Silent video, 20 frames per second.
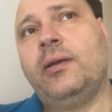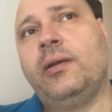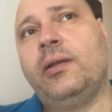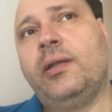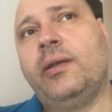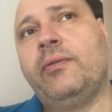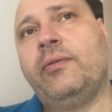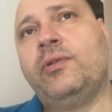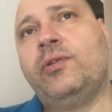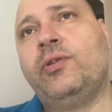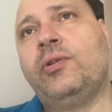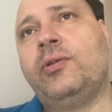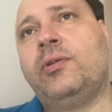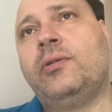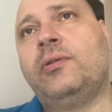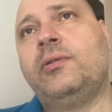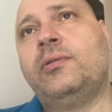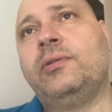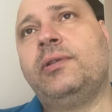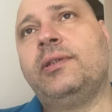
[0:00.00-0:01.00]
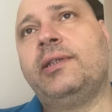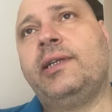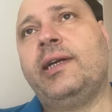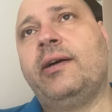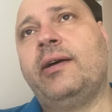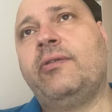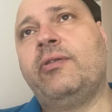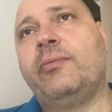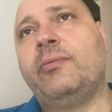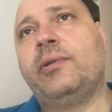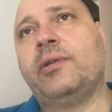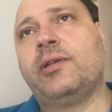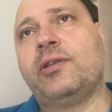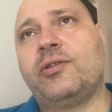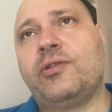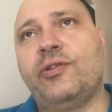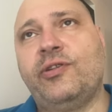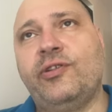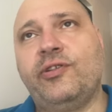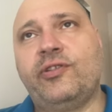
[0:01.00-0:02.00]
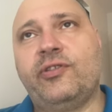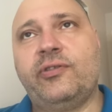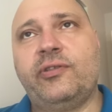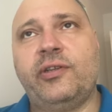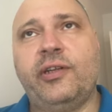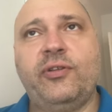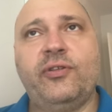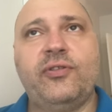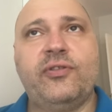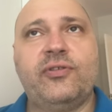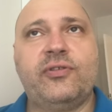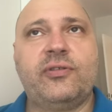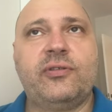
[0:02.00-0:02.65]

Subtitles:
Even though the government is going to reduce